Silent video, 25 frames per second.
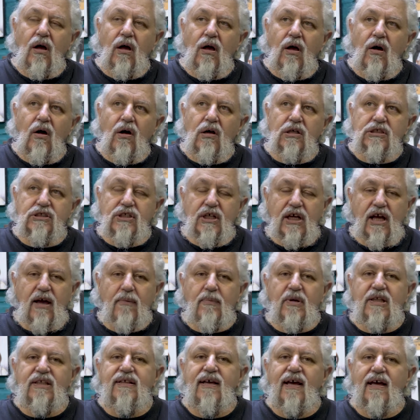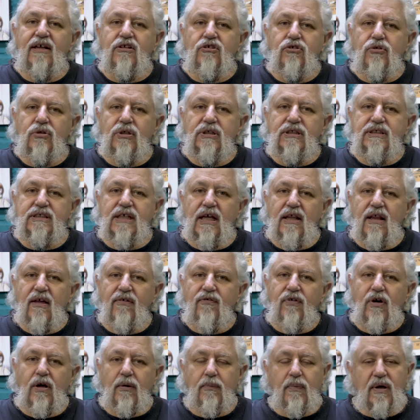asked to come and tattoo in South
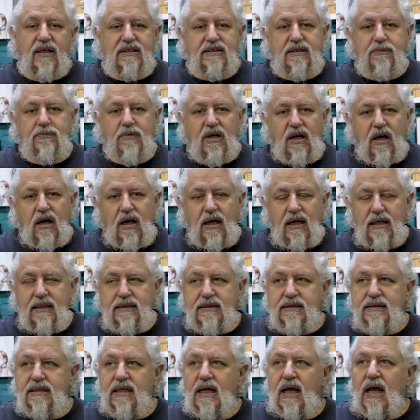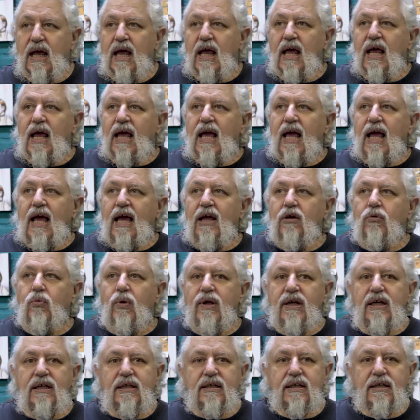Africa by some clients, and
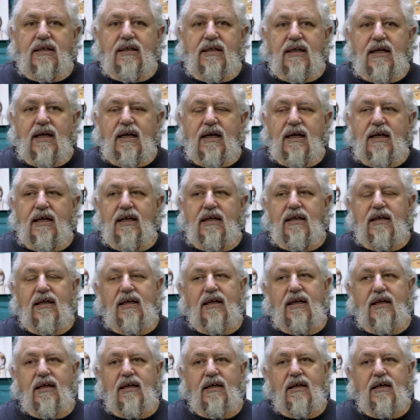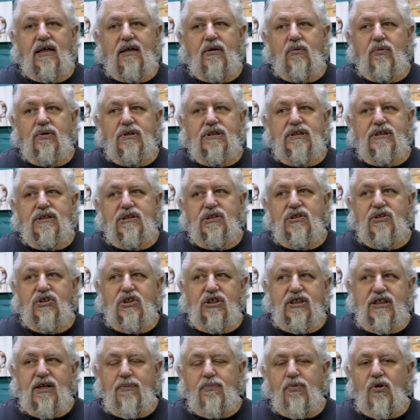when he did here, he was
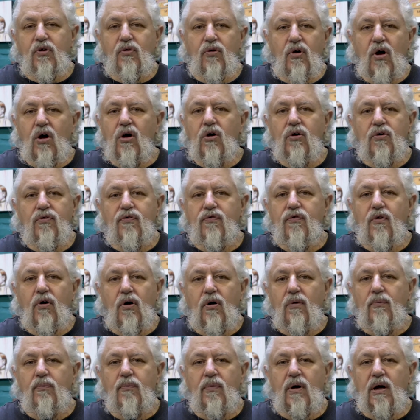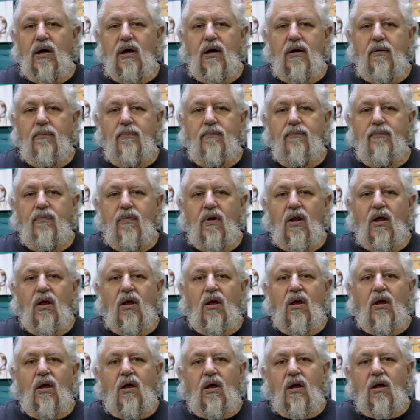just up the road from
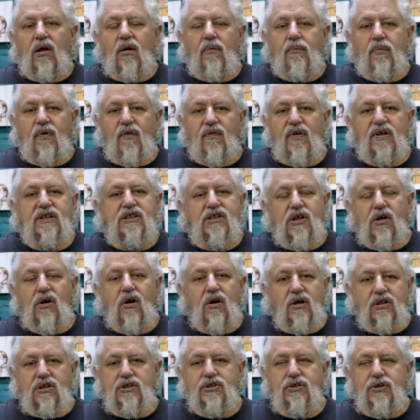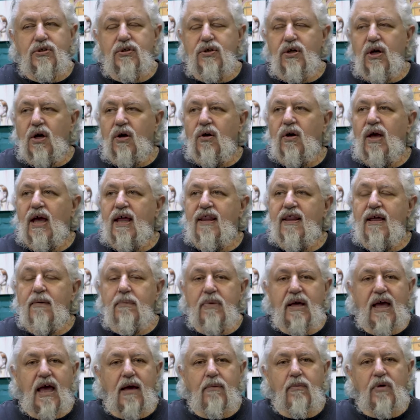Professor Clark's studio, and they
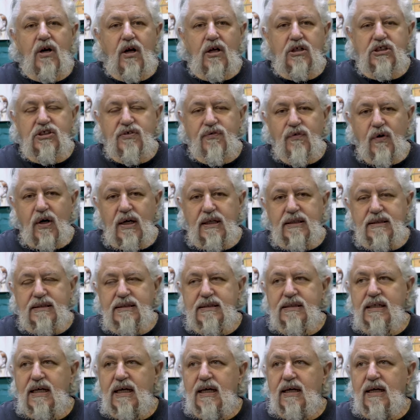became close friends.